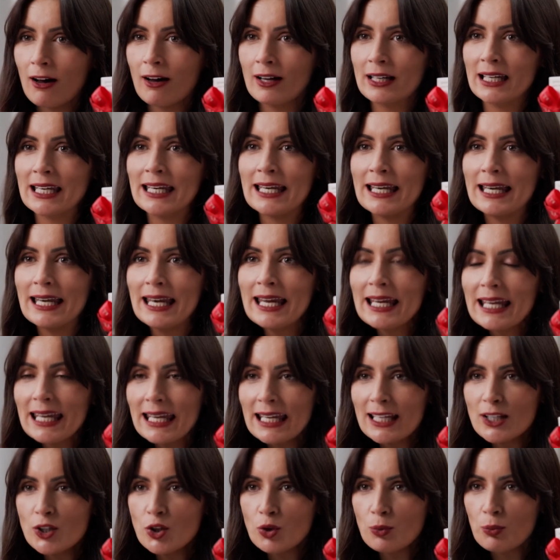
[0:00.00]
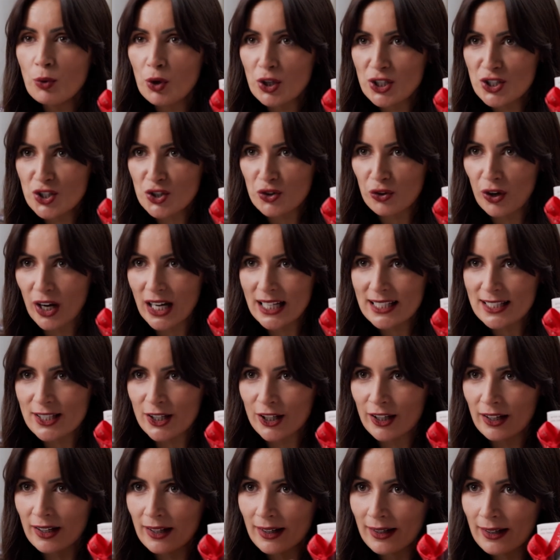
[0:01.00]
on nicking your
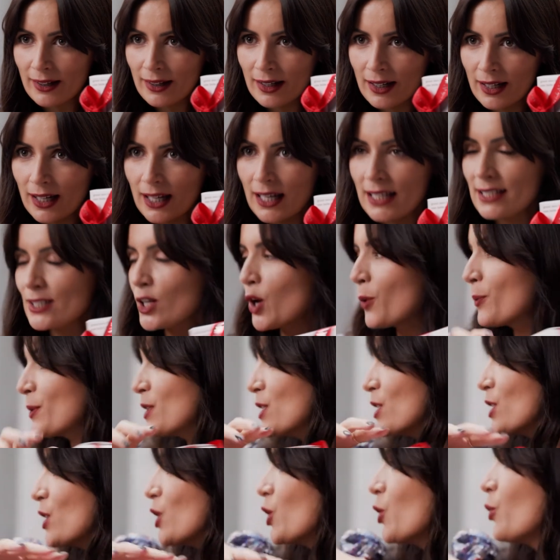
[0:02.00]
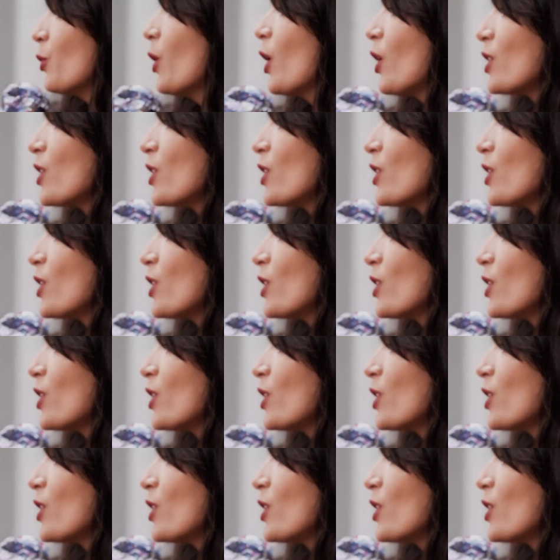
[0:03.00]
moisturiser. It's coming to you,